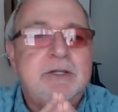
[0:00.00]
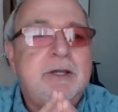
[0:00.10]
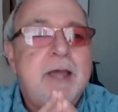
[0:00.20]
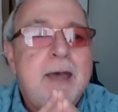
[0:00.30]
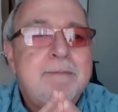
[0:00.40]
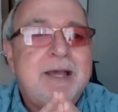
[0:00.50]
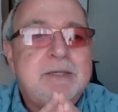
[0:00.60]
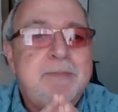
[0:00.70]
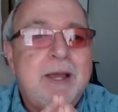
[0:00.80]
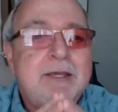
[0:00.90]
by
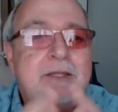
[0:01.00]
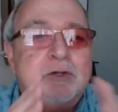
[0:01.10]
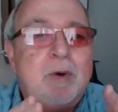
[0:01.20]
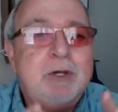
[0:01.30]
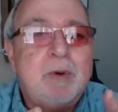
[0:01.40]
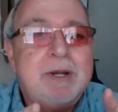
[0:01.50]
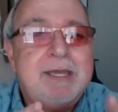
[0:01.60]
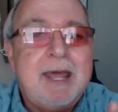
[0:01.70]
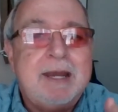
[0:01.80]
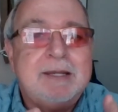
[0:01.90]
spelling the 2020
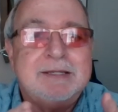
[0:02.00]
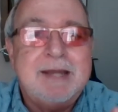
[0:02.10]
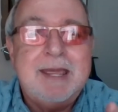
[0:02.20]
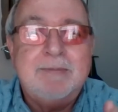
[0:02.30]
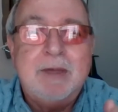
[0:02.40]
candidate's name